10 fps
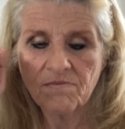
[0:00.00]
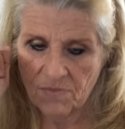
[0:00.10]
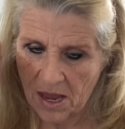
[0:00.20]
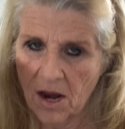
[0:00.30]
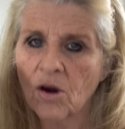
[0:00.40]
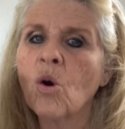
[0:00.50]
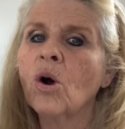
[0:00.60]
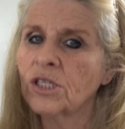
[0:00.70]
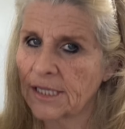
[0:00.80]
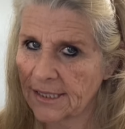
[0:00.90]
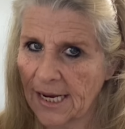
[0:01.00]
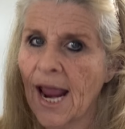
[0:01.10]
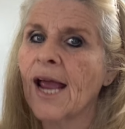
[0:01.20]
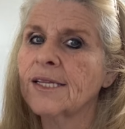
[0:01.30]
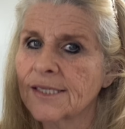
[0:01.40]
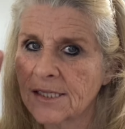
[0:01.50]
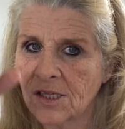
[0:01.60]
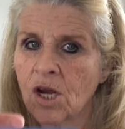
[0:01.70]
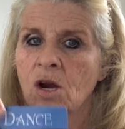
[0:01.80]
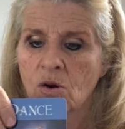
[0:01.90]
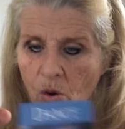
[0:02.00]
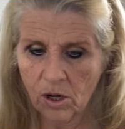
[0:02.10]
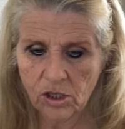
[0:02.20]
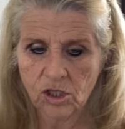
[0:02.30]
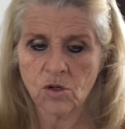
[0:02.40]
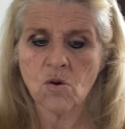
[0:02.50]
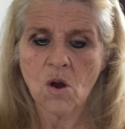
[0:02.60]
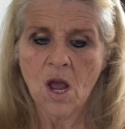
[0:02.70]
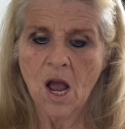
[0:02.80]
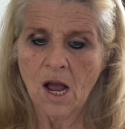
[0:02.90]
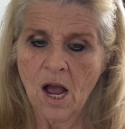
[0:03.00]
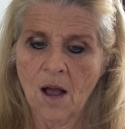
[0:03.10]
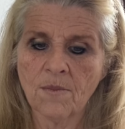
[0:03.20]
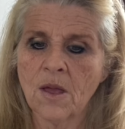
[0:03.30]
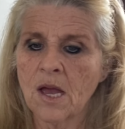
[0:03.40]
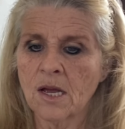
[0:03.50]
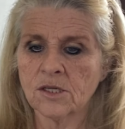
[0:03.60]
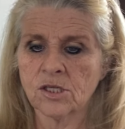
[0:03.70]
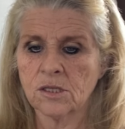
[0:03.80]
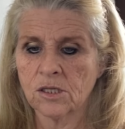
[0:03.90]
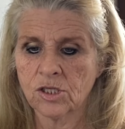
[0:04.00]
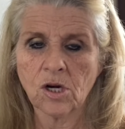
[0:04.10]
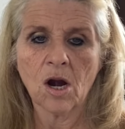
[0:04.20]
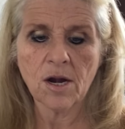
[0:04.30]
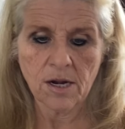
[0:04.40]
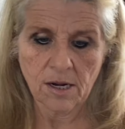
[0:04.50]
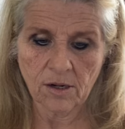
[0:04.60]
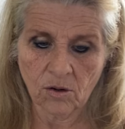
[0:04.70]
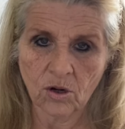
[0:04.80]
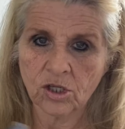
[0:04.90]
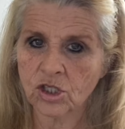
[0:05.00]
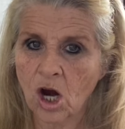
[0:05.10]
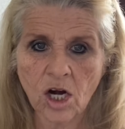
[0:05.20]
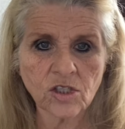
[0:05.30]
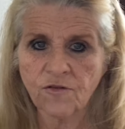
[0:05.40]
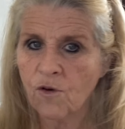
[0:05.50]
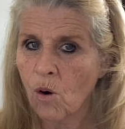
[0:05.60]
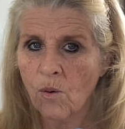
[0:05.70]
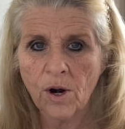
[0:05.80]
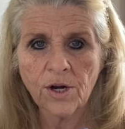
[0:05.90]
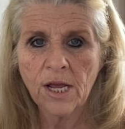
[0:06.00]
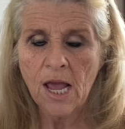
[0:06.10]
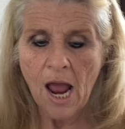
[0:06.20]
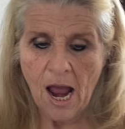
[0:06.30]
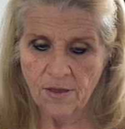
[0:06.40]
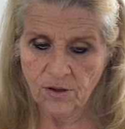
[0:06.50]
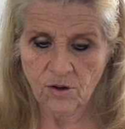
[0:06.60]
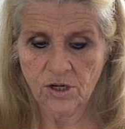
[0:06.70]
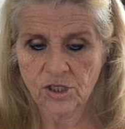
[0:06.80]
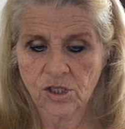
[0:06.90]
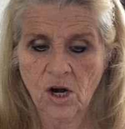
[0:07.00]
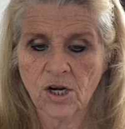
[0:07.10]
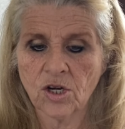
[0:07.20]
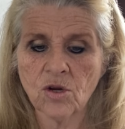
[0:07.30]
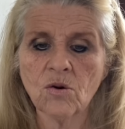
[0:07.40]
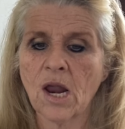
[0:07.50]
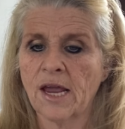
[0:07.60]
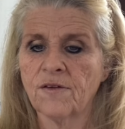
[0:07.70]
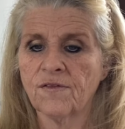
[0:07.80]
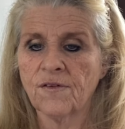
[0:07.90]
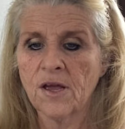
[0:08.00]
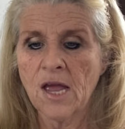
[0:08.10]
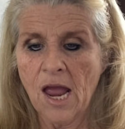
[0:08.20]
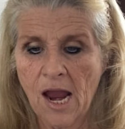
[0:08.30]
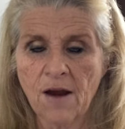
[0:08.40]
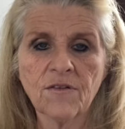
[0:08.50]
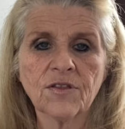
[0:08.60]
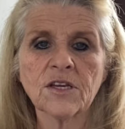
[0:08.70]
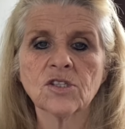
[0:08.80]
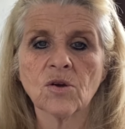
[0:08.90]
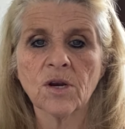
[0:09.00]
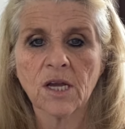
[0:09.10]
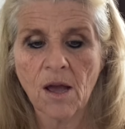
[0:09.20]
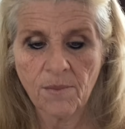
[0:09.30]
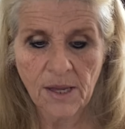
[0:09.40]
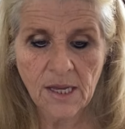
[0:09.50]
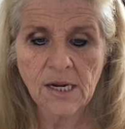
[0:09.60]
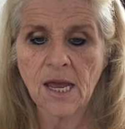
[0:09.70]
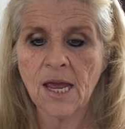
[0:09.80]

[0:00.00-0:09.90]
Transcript: they're going to dance. They're going to they're going to charge forward and they're going to start a new life. Everything's going to come in